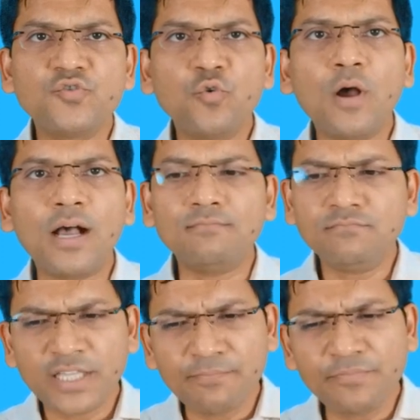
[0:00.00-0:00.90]
no harm.
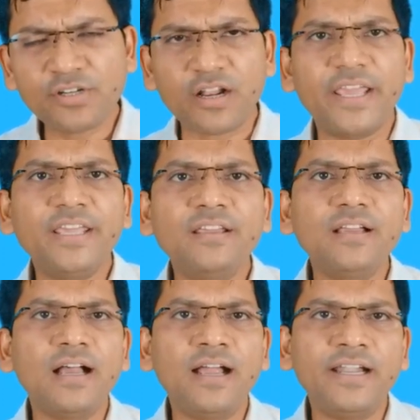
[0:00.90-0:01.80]
Keep
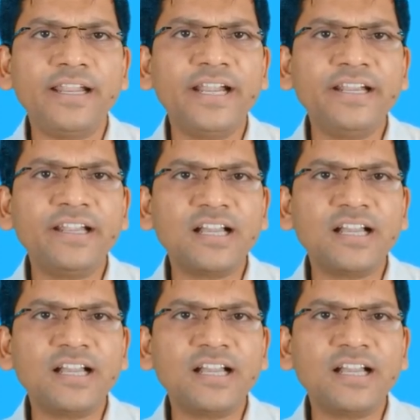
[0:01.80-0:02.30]
trying and get in